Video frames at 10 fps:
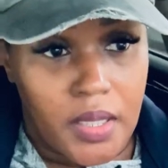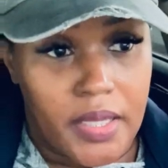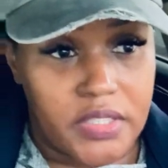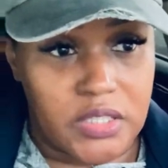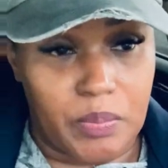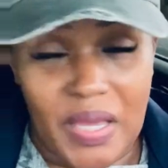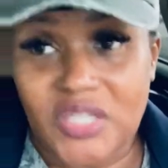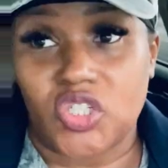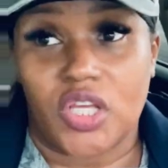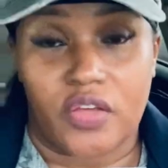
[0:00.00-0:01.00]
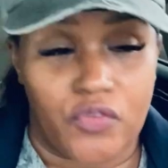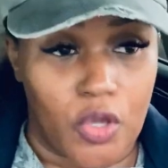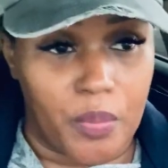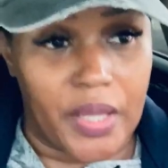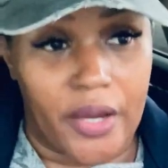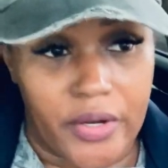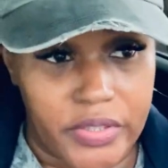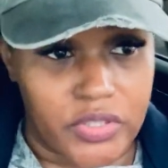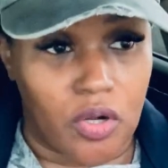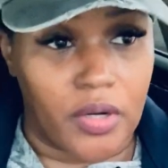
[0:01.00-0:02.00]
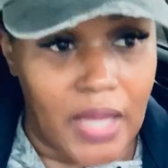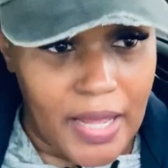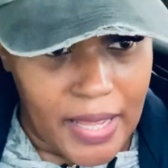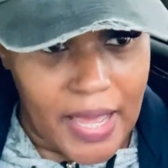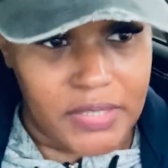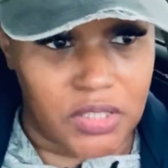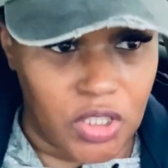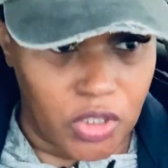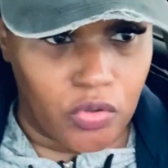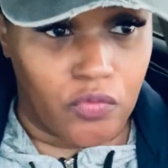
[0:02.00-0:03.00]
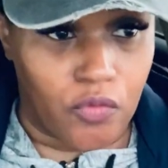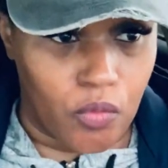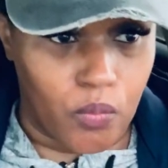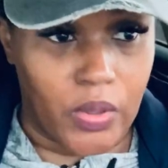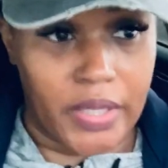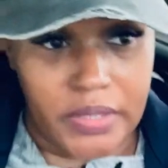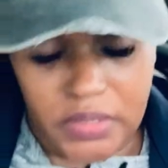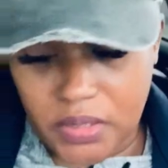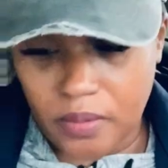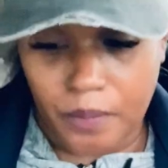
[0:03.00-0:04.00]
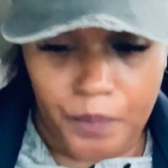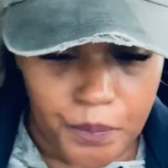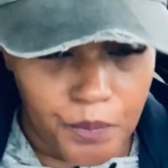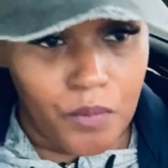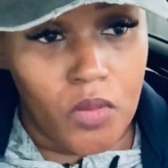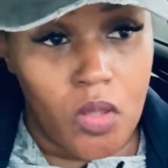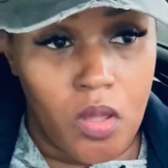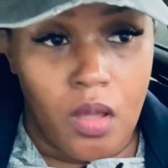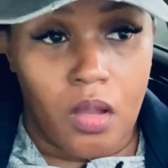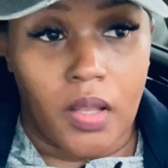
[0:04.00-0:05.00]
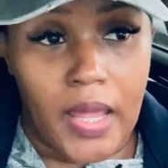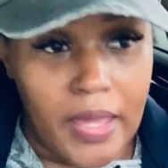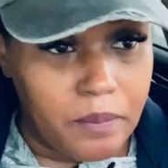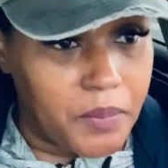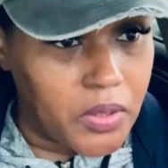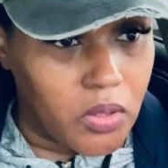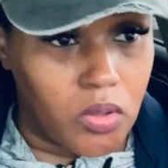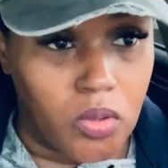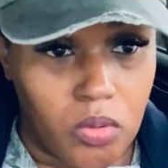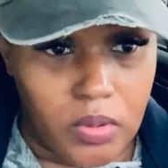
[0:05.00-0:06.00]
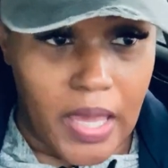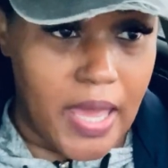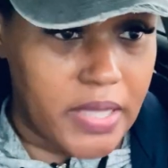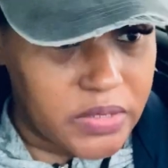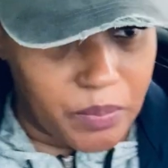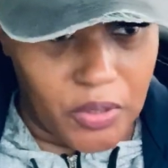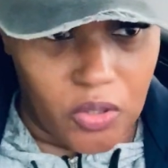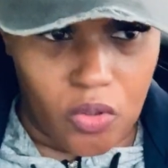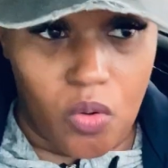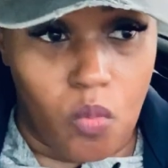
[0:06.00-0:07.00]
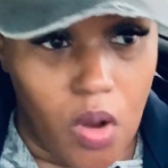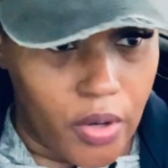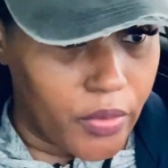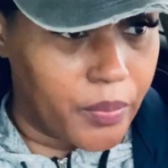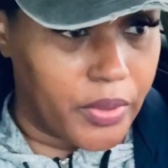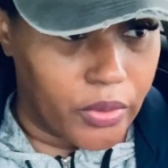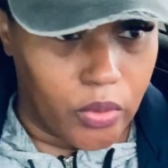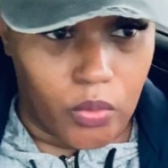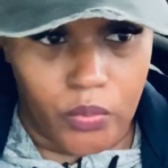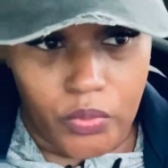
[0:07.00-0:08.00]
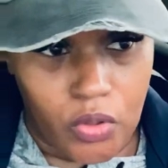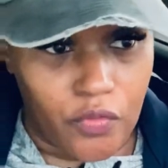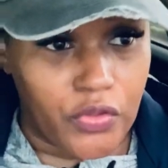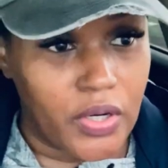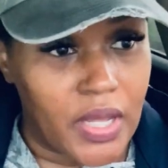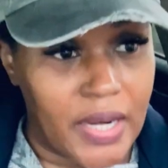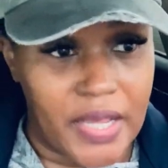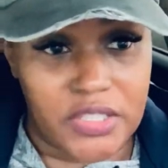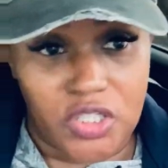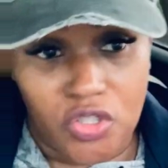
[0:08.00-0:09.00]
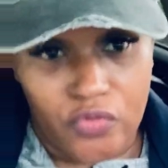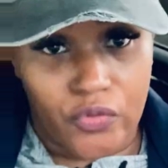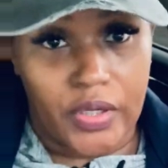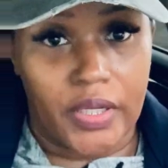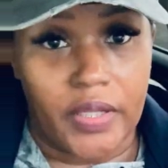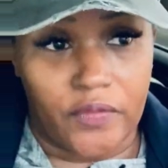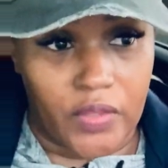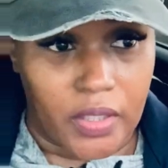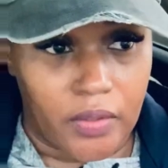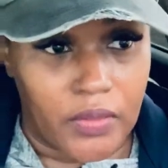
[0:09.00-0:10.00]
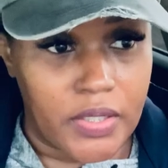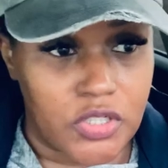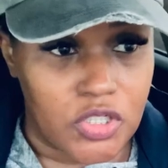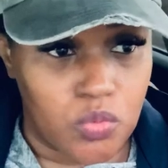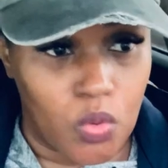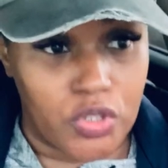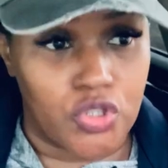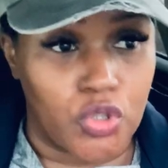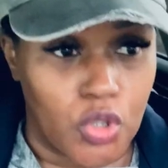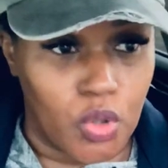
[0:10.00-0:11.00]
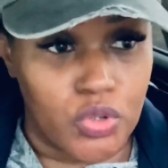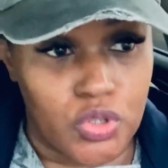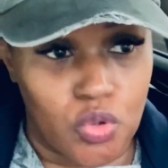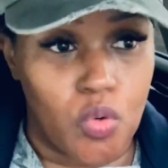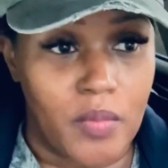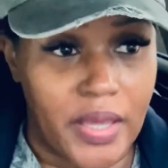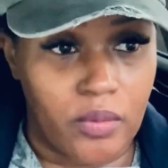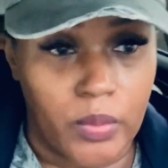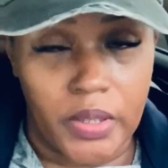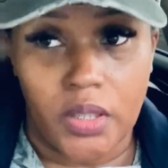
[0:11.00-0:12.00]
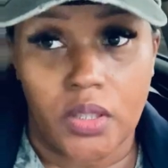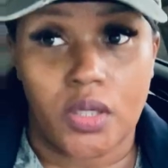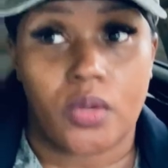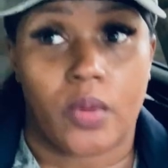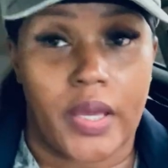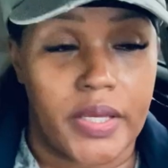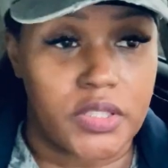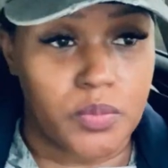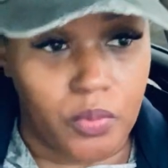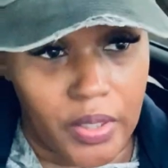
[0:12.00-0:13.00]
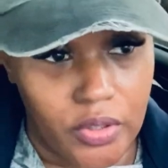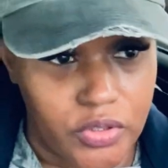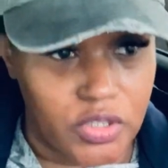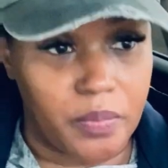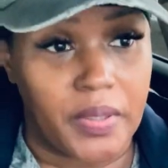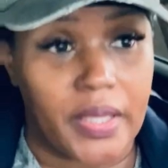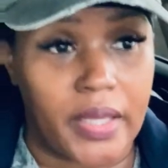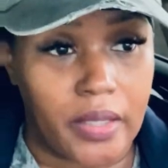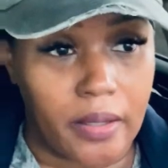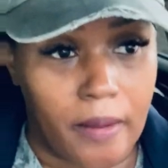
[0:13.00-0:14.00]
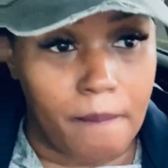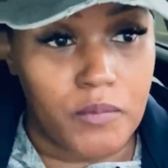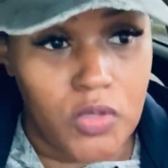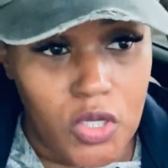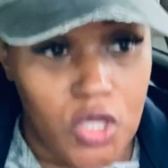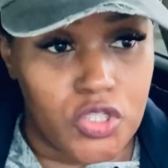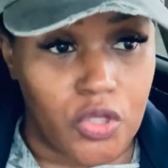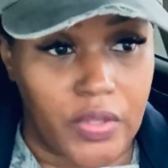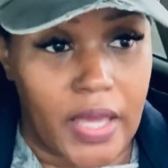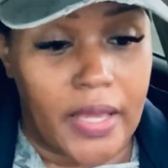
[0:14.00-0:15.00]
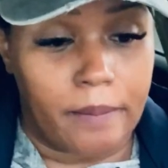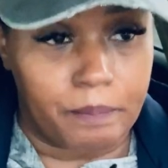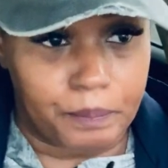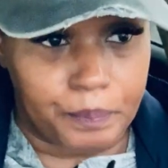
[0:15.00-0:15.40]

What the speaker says: especially if your parents are not asking you for rent, light bill, gas bill, water bill. They're not asking you for anything. They just want you to go to school, make really good grades, bring your GPA up so that